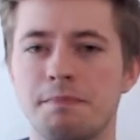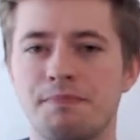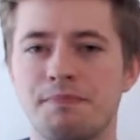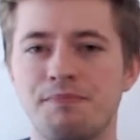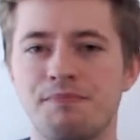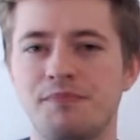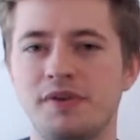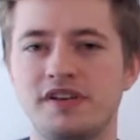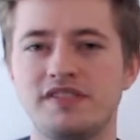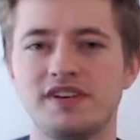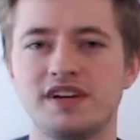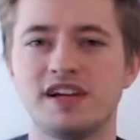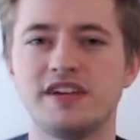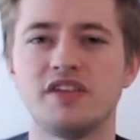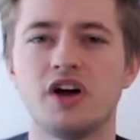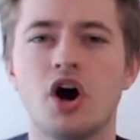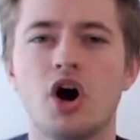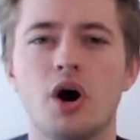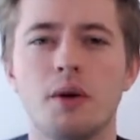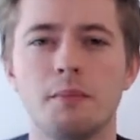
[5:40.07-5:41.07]
basically the
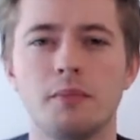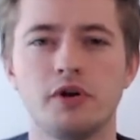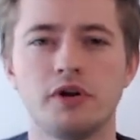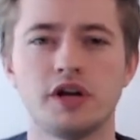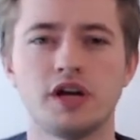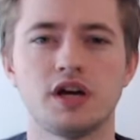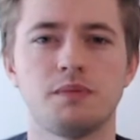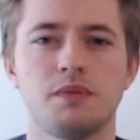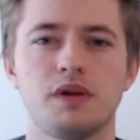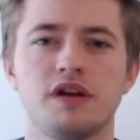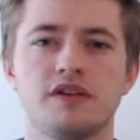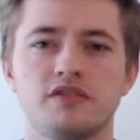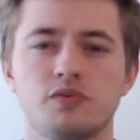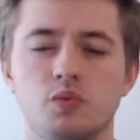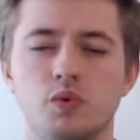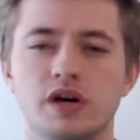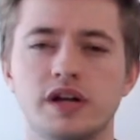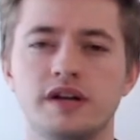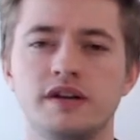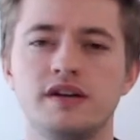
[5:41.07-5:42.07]
harmonic plus
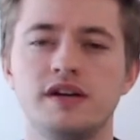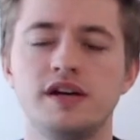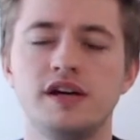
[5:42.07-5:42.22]
1.